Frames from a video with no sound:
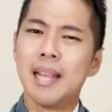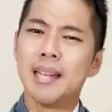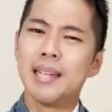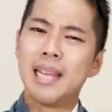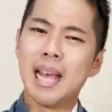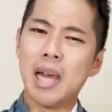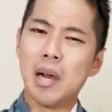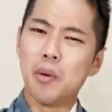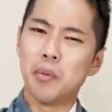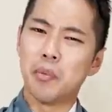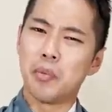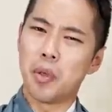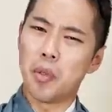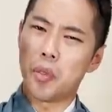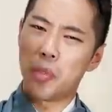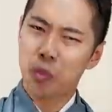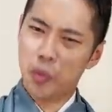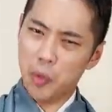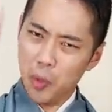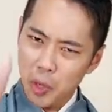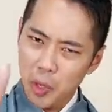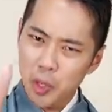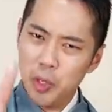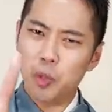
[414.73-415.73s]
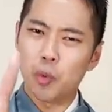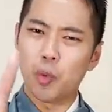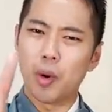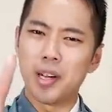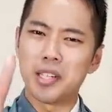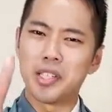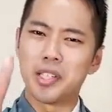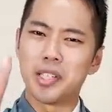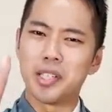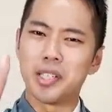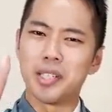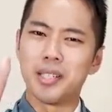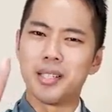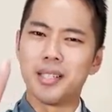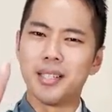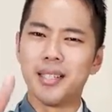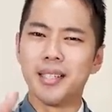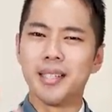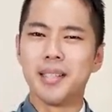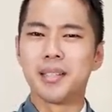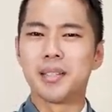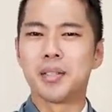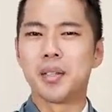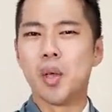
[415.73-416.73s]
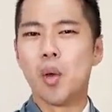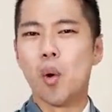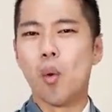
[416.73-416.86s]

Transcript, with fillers: Now, the third question is,